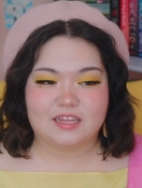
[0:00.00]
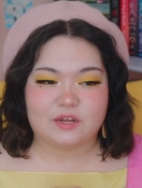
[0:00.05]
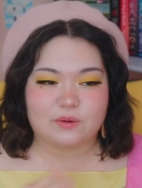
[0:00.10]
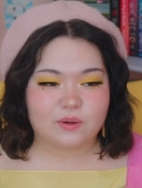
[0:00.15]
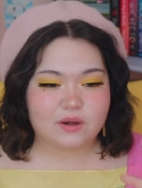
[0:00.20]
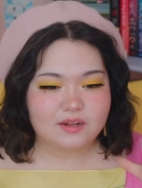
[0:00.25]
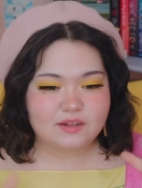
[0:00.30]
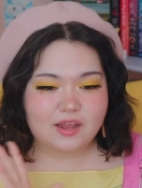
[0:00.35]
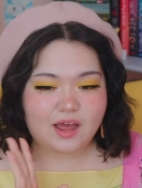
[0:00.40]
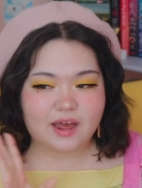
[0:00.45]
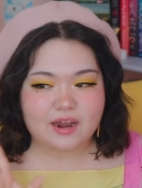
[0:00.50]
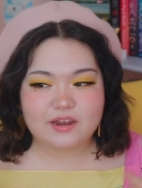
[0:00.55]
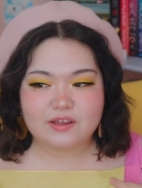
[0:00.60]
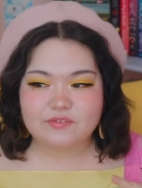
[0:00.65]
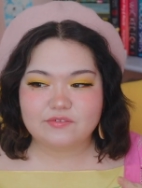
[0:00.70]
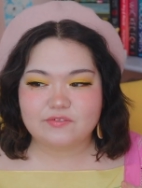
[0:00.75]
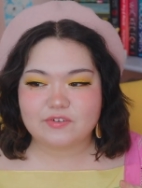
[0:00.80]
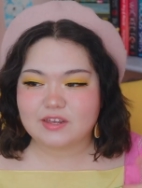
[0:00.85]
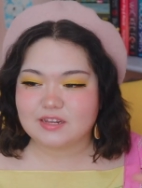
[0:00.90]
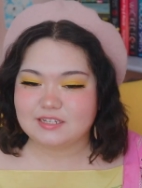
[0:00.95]
There were a lot
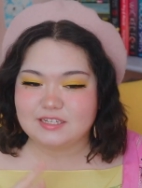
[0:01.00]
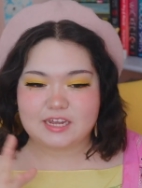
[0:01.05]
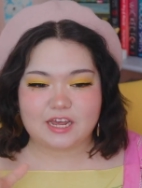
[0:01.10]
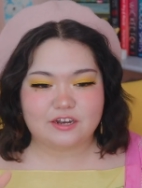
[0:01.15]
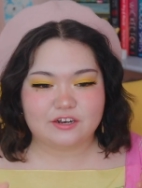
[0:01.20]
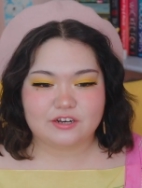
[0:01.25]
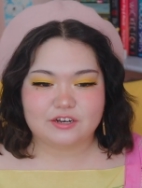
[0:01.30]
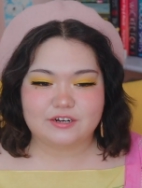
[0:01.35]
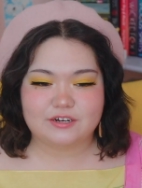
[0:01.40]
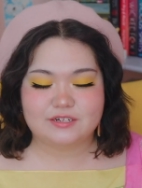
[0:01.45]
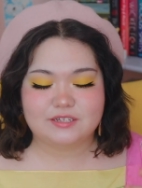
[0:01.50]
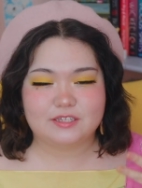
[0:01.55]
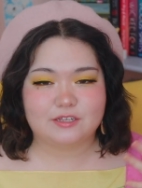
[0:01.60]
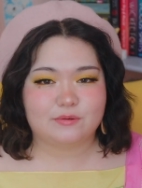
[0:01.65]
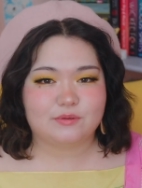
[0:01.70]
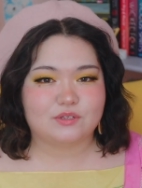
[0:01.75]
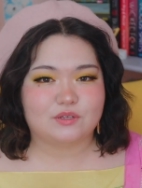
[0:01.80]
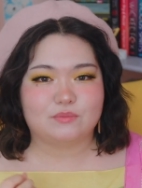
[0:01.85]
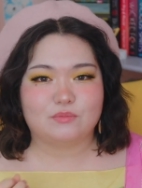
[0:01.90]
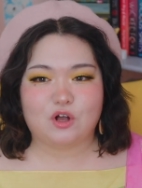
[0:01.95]
of contenders. There
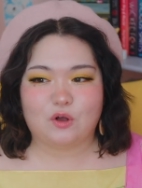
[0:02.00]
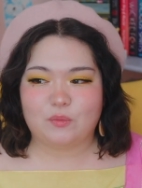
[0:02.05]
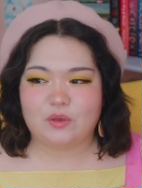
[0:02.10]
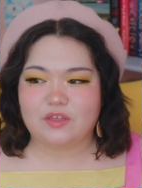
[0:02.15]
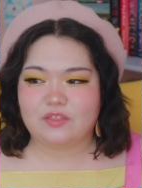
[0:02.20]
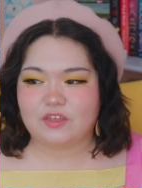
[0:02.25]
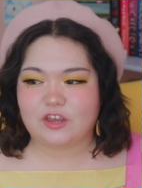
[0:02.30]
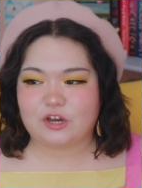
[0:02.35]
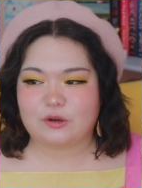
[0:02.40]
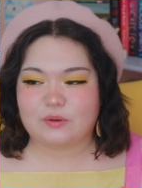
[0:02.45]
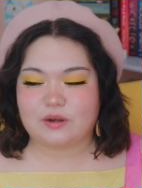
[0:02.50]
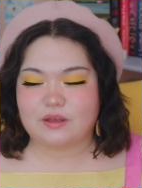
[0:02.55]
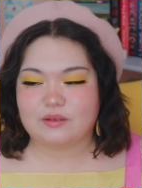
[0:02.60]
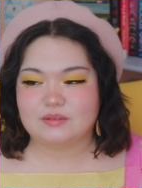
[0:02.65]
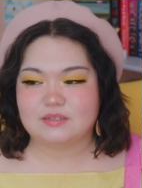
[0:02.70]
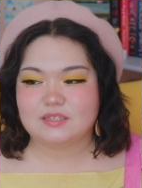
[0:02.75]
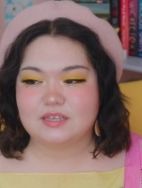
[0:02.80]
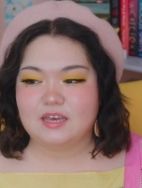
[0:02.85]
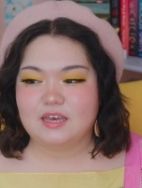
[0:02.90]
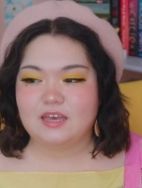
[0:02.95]
was a moment there when I
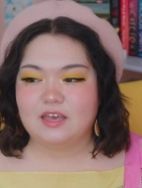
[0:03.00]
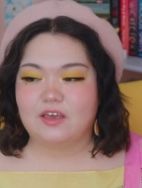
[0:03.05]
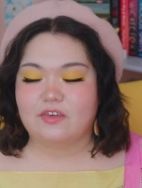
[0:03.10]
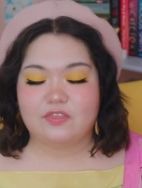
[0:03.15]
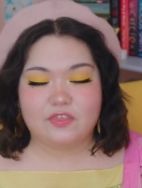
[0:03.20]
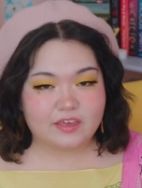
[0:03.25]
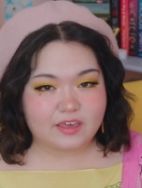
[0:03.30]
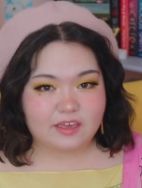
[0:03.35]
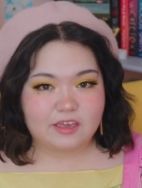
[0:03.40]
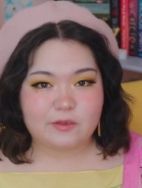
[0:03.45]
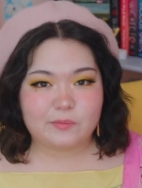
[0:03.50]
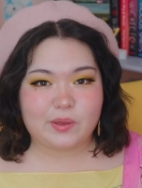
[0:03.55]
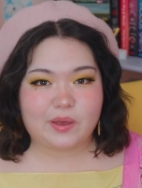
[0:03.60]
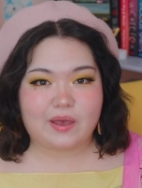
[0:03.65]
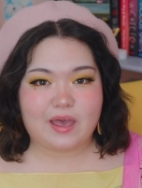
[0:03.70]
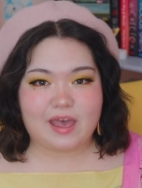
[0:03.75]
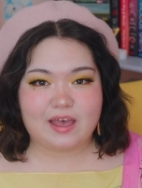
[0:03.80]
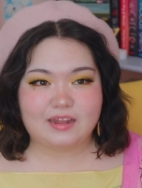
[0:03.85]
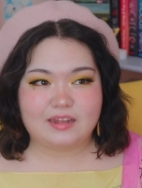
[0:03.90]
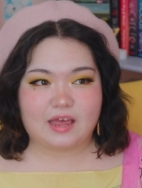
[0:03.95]
was thinking
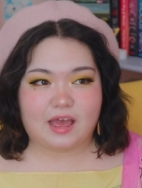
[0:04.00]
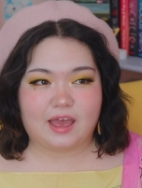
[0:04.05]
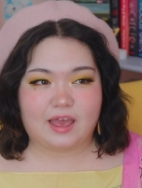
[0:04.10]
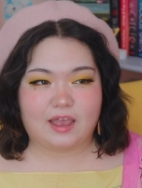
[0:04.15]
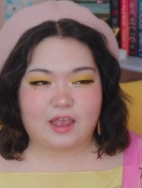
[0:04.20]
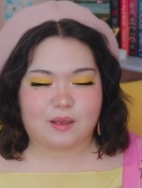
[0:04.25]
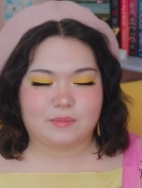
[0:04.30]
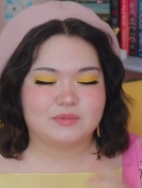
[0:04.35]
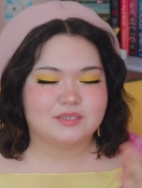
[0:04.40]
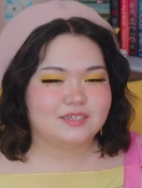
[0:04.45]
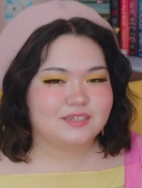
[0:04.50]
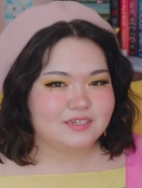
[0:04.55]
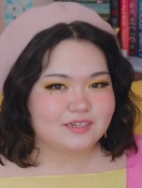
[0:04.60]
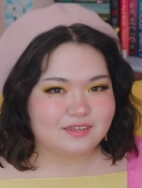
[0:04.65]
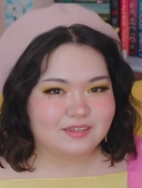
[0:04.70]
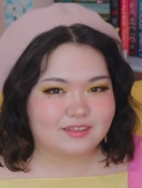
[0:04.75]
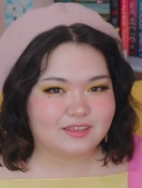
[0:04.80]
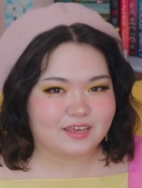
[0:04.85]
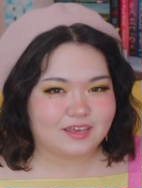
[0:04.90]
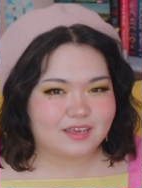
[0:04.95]
about LA. I'm
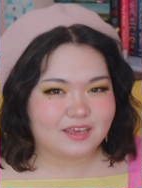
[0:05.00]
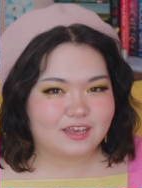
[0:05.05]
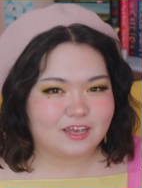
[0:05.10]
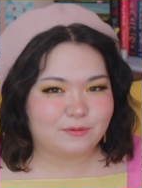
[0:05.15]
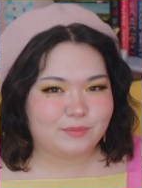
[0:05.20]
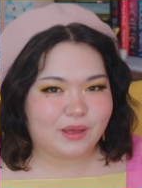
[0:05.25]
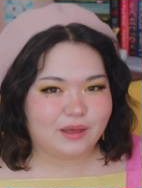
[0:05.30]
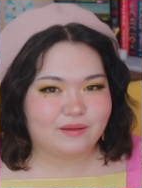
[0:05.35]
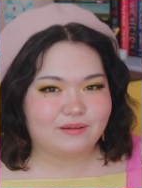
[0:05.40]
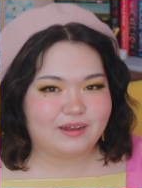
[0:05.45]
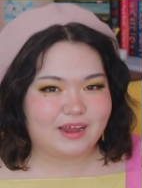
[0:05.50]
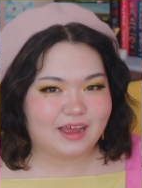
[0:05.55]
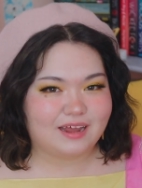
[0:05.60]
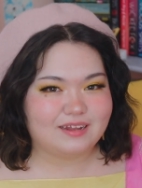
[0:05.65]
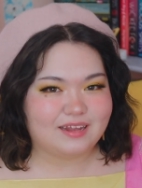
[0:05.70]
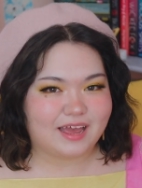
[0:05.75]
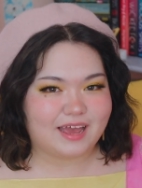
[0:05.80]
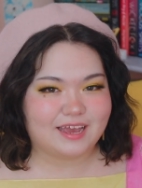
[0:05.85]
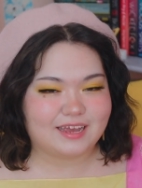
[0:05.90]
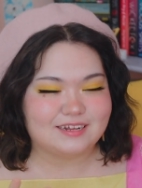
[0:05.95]
still thinking about
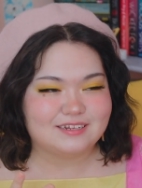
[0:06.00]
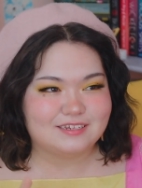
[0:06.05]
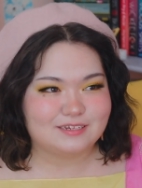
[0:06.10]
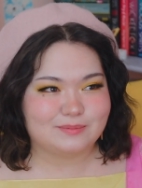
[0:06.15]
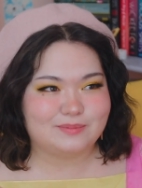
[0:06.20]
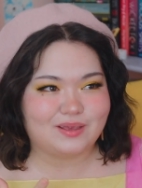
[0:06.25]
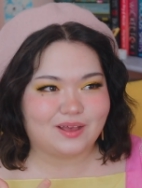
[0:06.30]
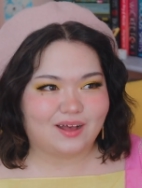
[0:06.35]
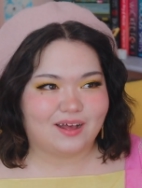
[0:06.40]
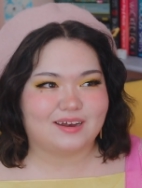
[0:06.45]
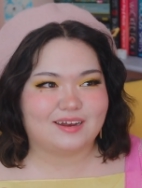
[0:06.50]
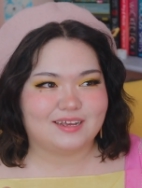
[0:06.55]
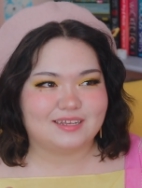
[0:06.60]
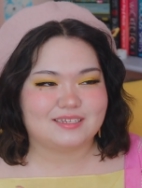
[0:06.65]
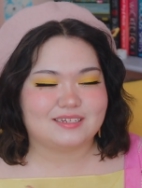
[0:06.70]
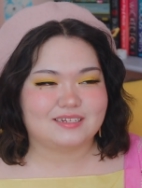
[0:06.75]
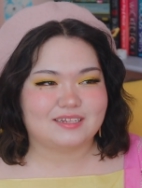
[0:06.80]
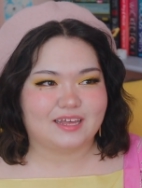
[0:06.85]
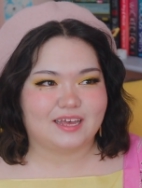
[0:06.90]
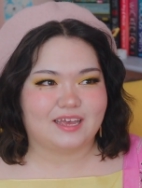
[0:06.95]
LA to be
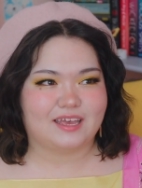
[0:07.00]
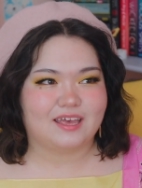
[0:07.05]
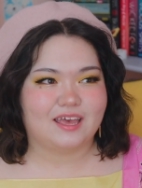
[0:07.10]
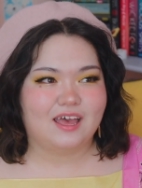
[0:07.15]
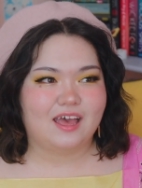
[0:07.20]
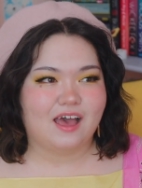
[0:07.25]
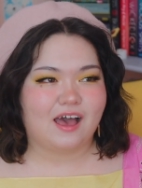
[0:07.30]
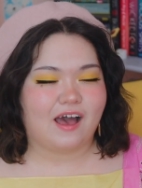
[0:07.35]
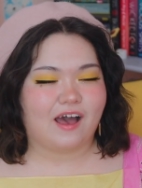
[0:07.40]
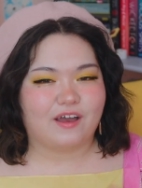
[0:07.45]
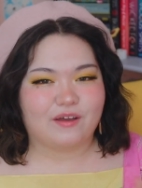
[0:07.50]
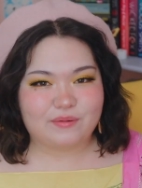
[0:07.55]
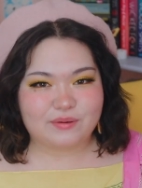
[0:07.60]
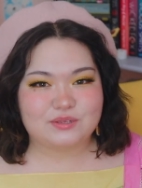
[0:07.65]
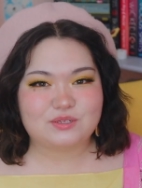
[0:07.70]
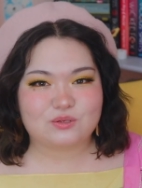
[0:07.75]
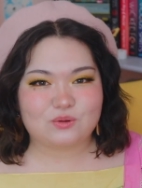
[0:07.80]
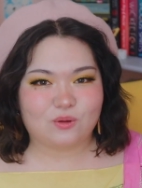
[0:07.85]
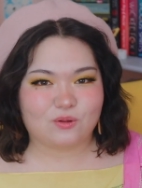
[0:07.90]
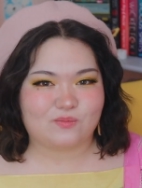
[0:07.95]
honest. Like I
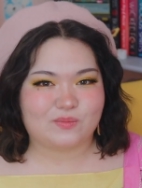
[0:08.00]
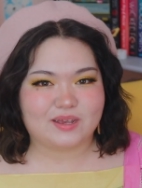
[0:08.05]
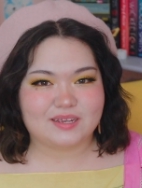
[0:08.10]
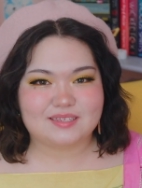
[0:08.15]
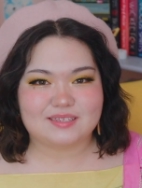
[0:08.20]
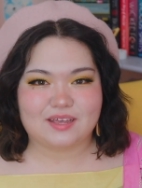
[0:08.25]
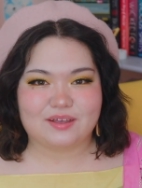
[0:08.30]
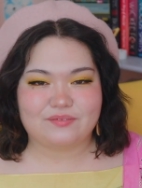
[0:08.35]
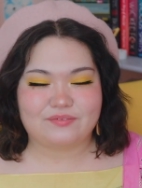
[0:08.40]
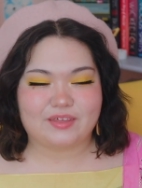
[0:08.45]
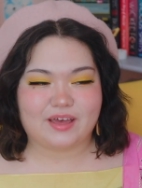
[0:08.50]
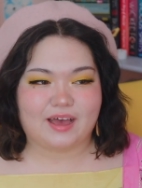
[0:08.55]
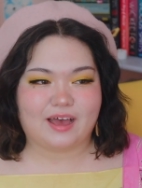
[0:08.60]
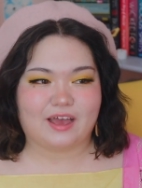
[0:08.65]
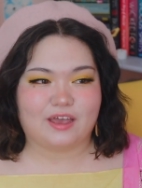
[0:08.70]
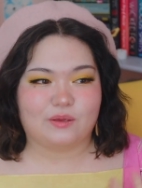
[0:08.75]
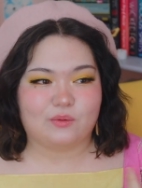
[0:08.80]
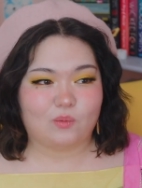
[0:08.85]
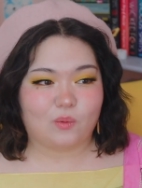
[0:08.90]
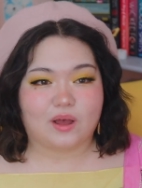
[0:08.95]
always told myself that
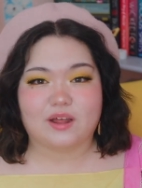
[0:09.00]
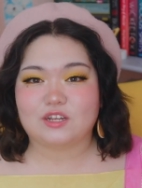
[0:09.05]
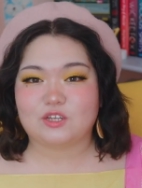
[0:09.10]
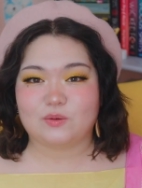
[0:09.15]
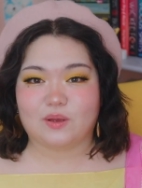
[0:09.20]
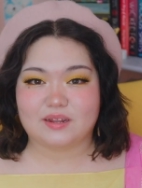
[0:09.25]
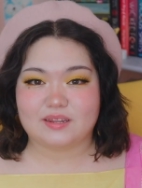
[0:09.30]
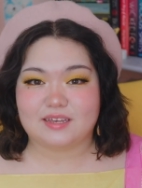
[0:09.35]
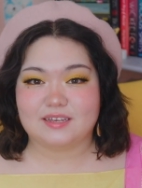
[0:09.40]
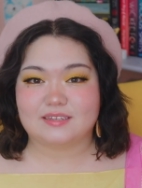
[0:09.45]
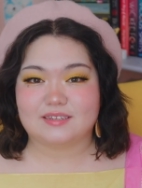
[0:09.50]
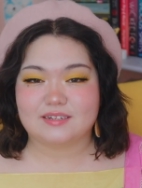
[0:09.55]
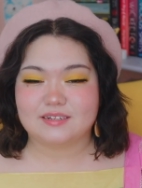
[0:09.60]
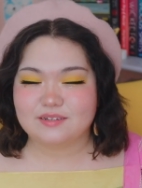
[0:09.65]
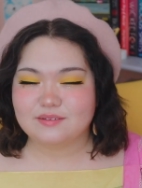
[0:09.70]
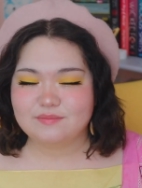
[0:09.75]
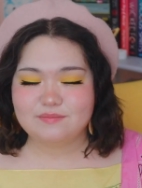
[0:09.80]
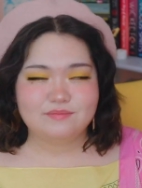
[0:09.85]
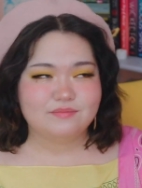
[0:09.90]
I'd want to at least